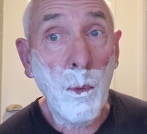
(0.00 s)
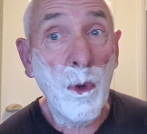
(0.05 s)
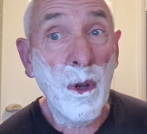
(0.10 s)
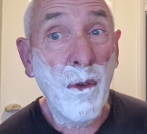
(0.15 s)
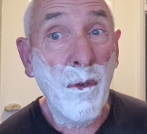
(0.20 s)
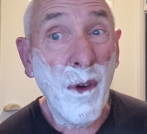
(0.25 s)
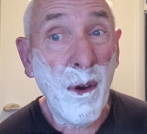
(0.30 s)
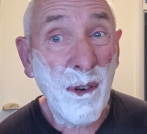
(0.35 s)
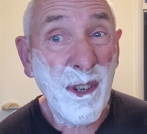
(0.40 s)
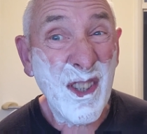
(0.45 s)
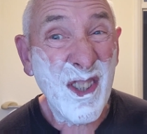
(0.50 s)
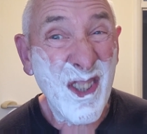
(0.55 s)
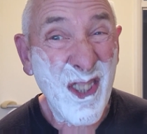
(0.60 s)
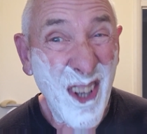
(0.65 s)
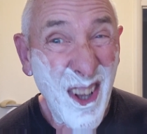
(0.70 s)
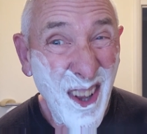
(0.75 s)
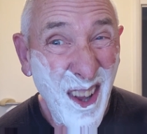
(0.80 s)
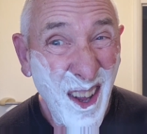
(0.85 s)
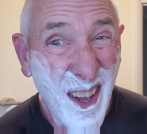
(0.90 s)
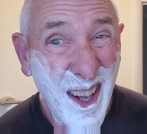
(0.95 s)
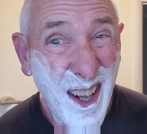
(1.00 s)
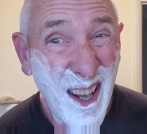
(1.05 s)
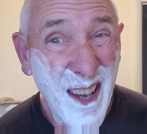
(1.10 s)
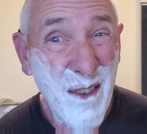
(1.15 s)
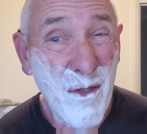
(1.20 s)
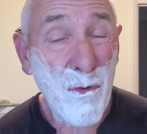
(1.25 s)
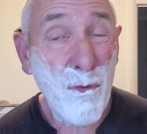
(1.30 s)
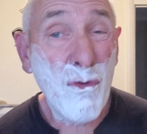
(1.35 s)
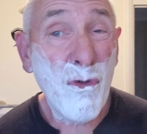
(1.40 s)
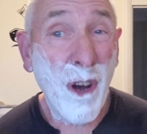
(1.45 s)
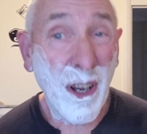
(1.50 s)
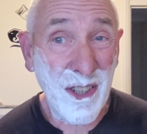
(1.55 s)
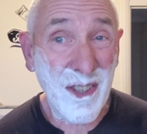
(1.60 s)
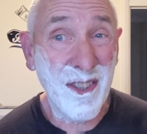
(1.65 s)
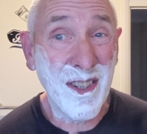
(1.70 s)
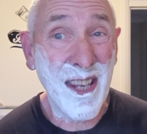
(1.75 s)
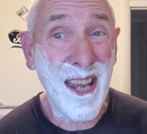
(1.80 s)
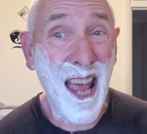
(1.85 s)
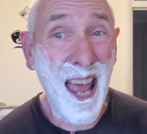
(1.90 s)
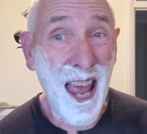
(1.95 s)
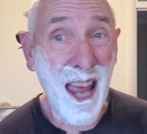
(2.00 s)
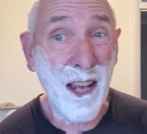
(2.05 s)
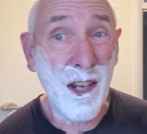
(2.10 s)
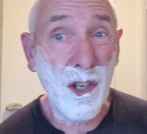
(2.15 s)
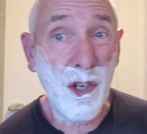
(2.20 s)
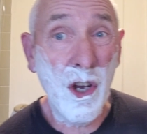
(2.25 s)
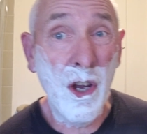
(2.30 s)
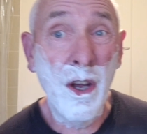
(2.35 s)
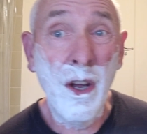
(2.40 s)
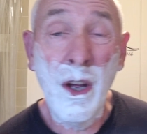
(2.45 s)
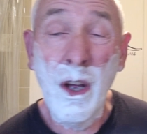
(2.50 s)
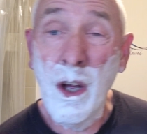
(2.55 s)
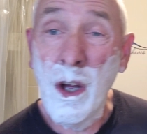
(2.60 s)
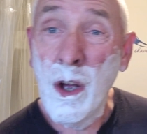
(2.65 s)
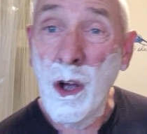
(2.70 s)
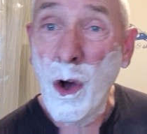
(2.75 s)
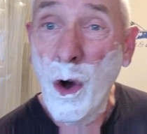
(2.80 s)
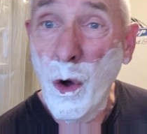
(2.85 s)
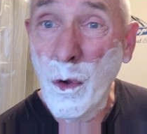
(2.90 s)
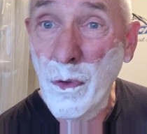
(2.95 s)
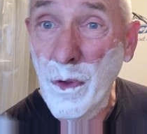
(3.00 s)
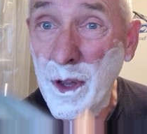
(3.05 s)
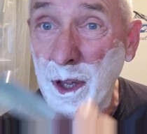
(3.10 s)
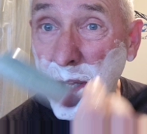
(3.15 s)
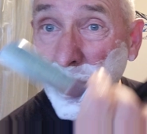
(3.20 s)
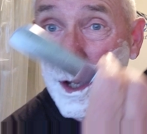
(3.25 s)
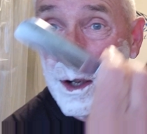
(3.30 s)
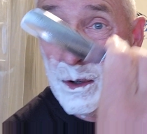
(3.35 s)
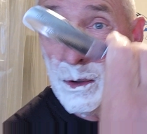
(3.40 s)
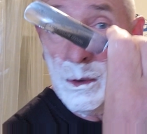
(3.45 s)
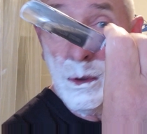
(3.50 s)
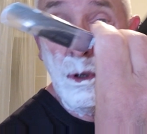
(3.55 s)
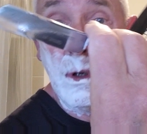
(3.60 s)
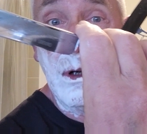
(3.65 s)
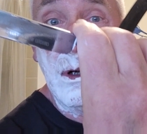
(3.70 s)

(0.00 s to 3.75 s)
with a very slightly rusty edge on the heel,